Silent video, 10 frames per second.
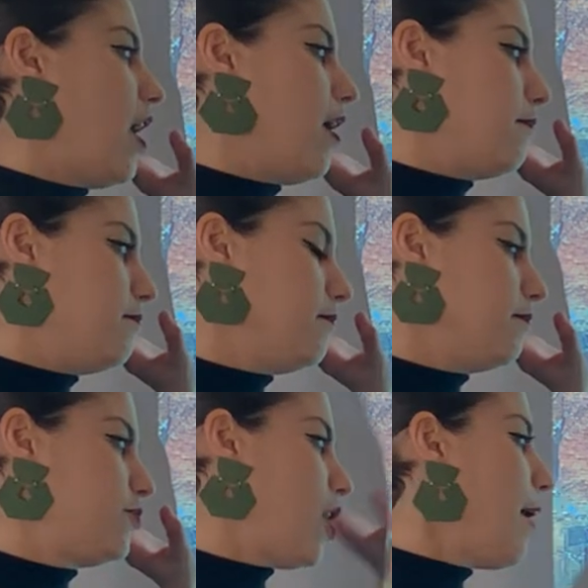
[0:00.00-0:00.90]
um,
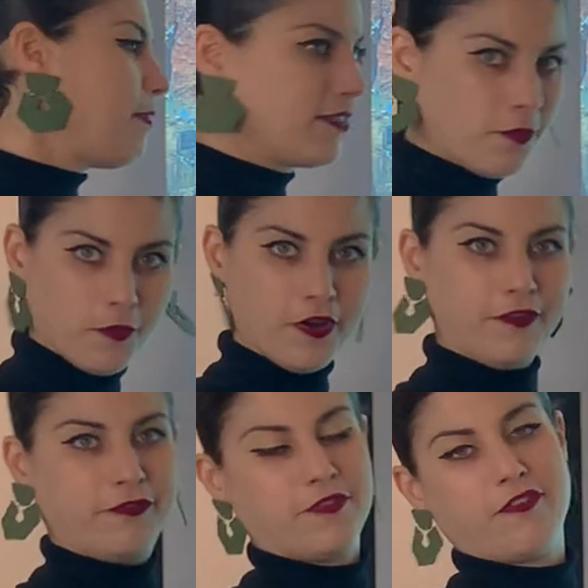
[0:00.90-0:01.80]
chopping the wood
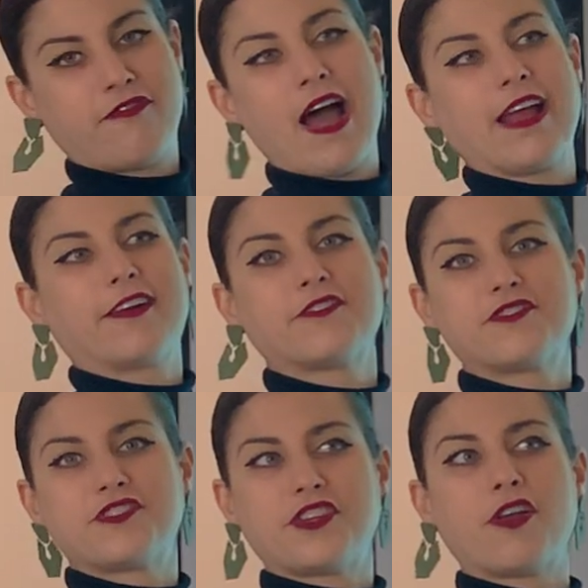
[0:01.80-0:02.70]
for the
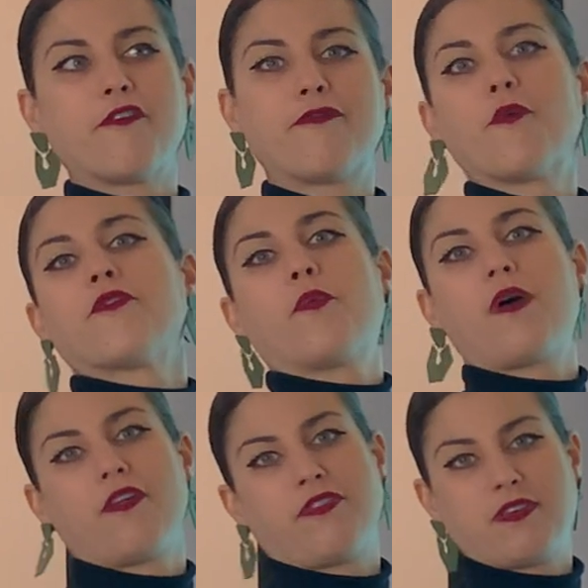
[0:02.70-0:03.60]
fires, you know, for the
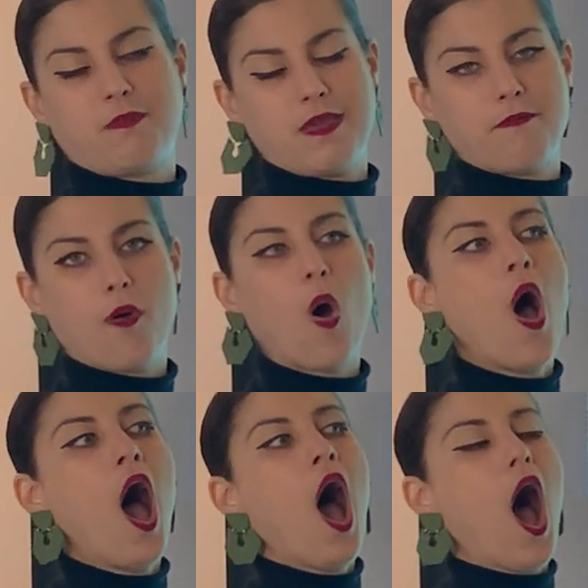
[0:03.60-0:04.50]
wealthy people.
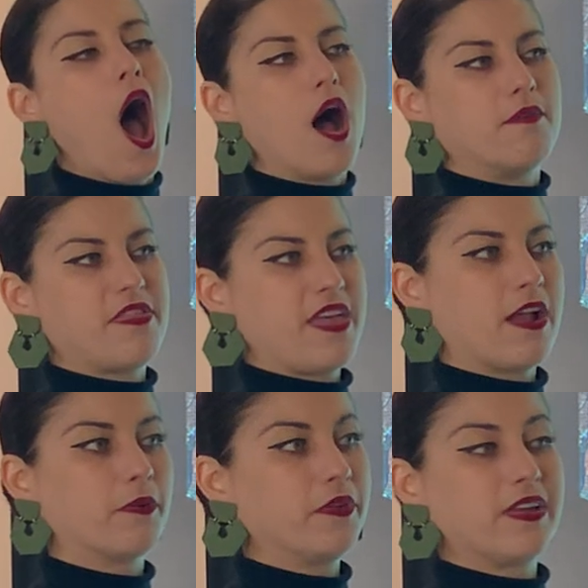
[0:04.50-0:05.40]
Um, that they
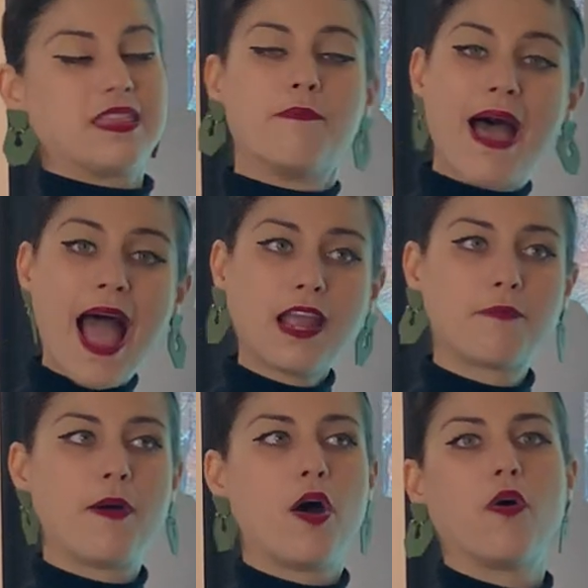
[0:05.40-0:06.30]
are really the
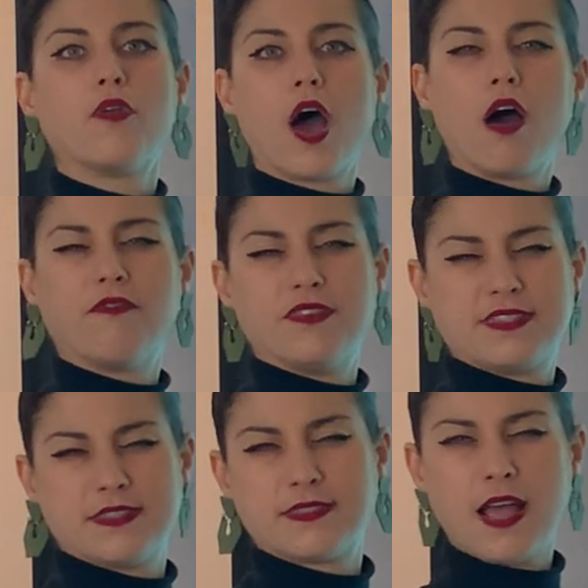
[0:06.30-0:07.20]
backbone of
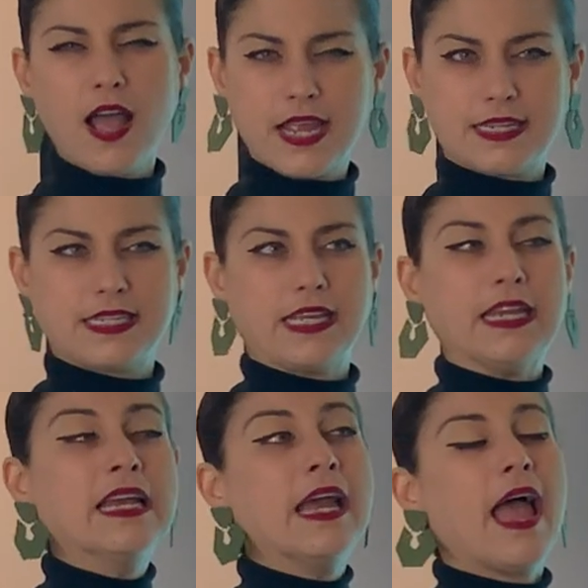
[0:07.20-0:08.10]
the society,
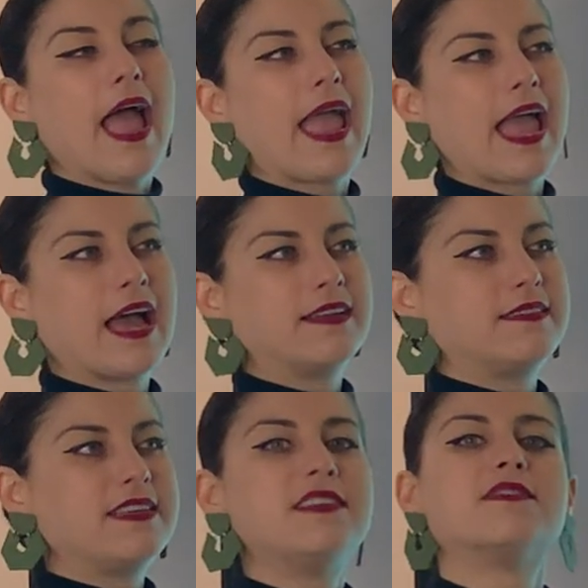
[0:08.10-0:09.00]
and
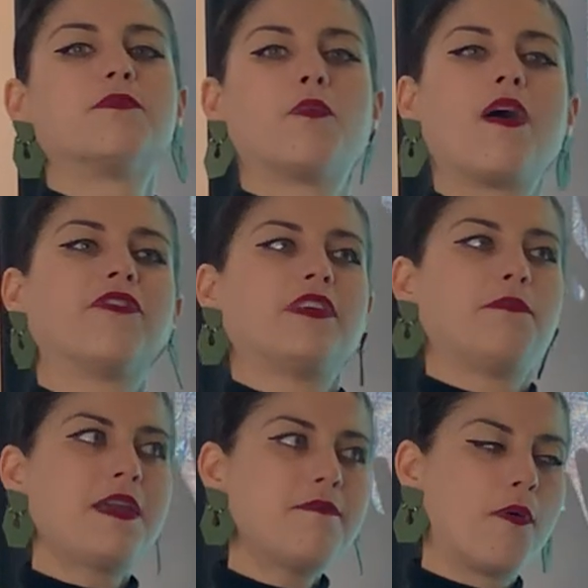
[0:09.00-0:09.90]
these wealthy
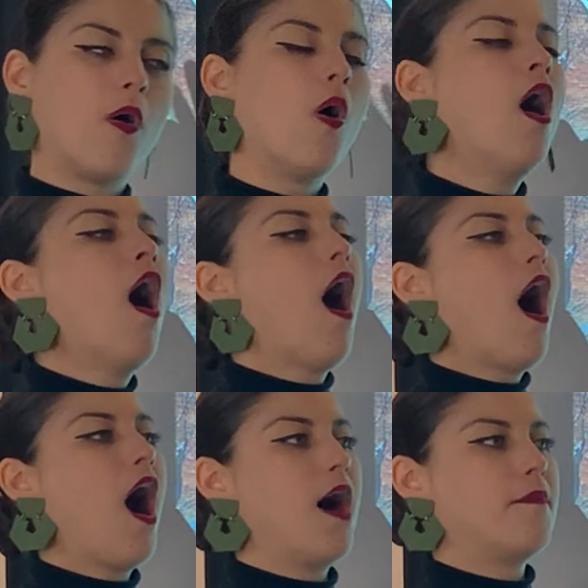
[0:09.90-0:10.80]
people
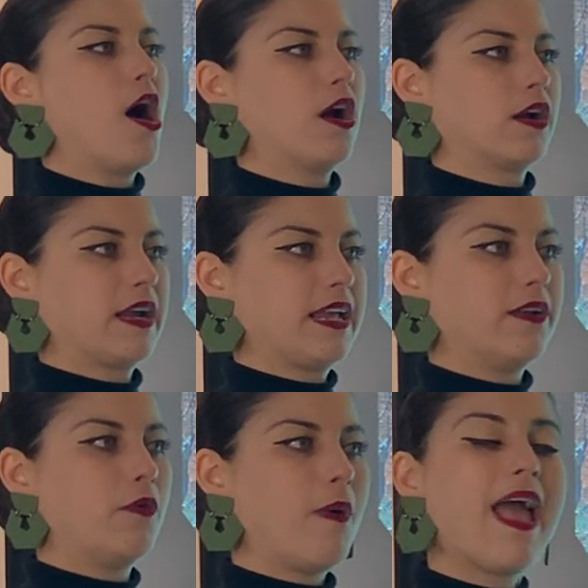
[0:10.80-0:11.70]
um, are, in
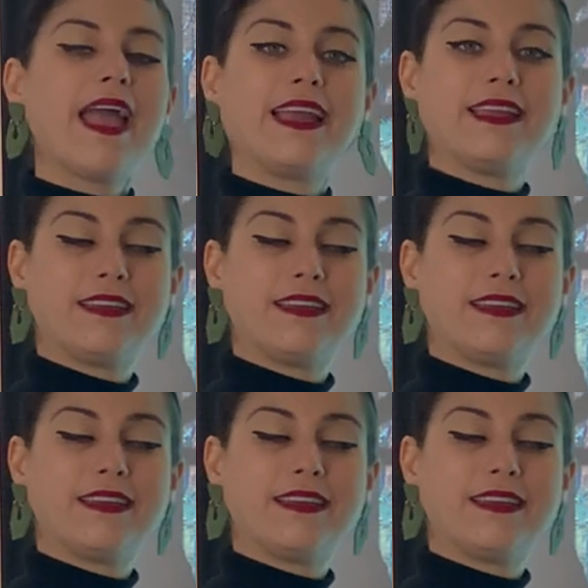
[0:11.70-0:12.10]
a way,